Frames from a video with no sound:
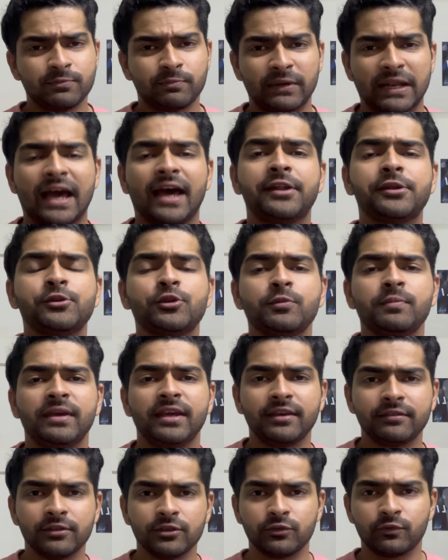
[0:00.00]
planning to
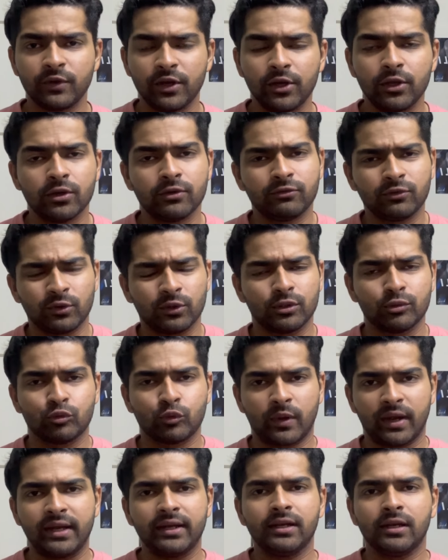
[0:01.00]
make this video for
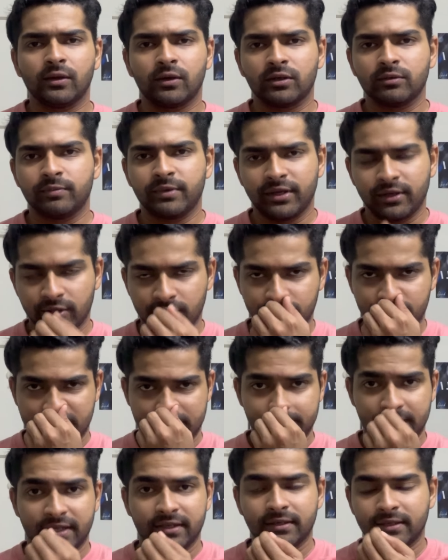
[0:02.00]
quite a long period of
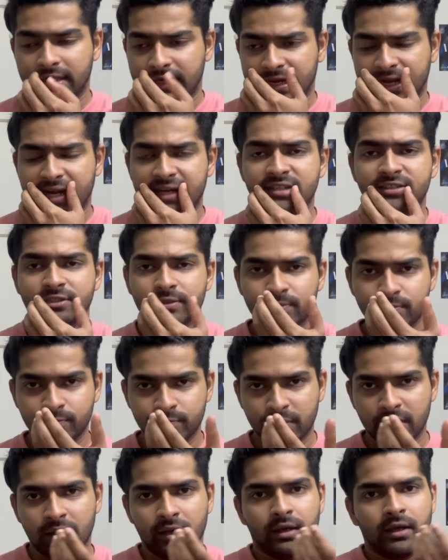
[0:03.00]
time, and I had some
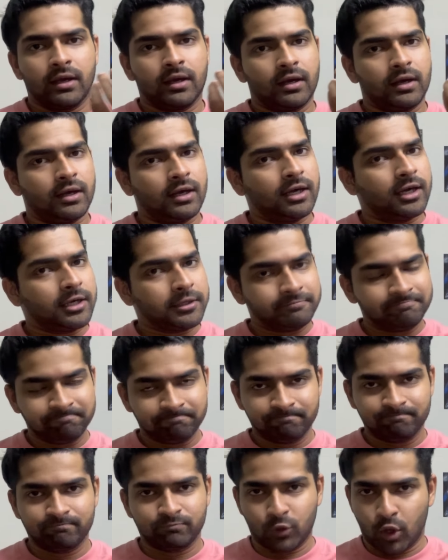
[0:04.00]

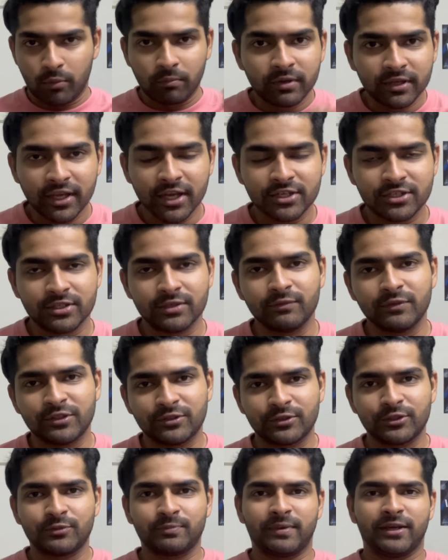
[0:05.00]
complication with
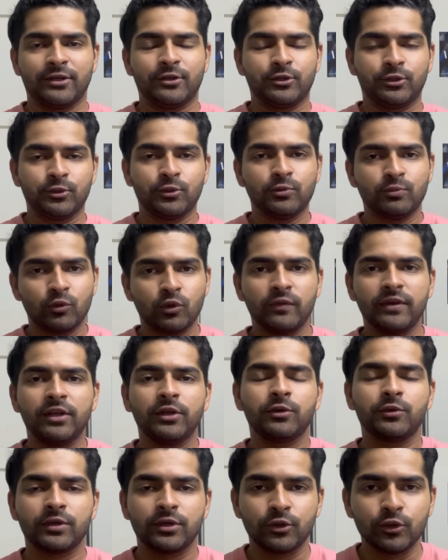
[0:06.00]
respect to moving
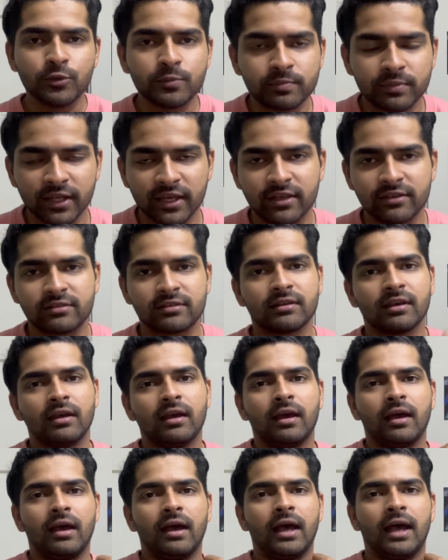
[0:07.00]
to a new place
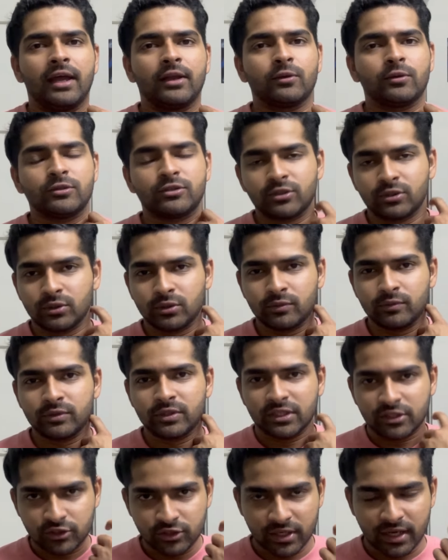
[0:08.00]
and also the
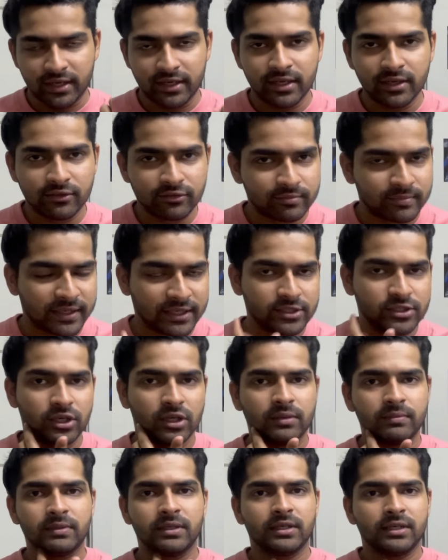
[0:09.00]
starting of my
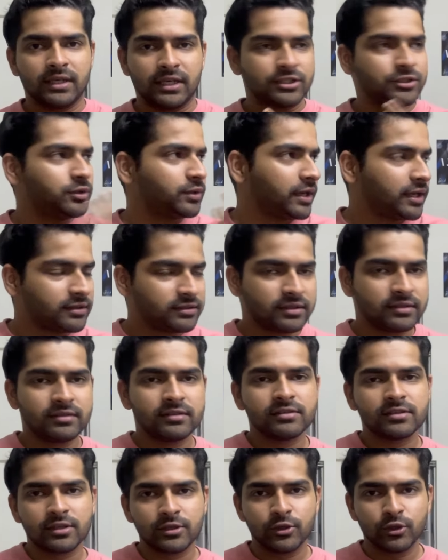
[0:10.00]
job. As you can see, this
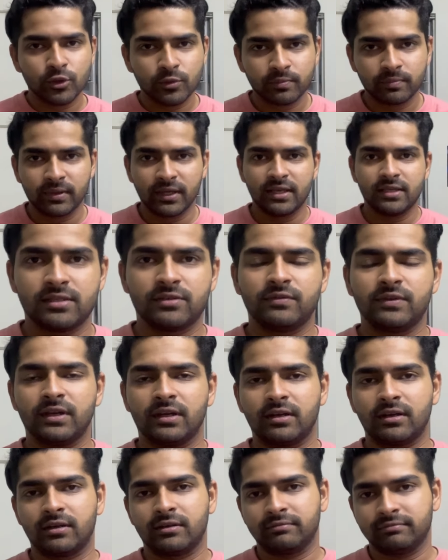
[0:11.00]
is a new place. We
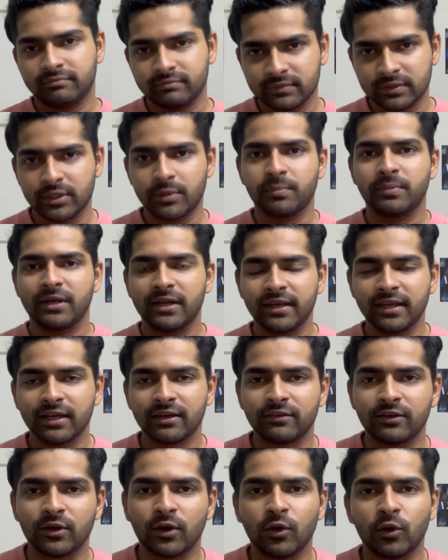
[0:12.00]
are building
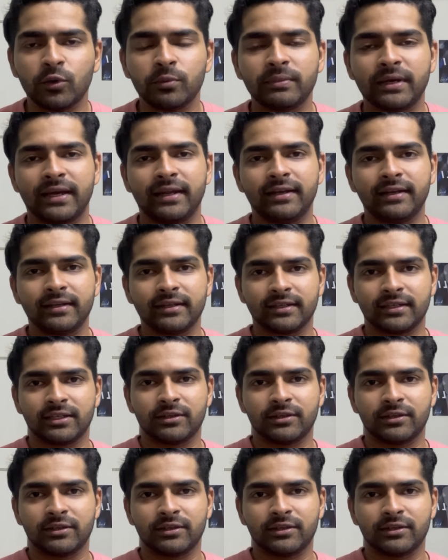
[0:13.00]
our home, and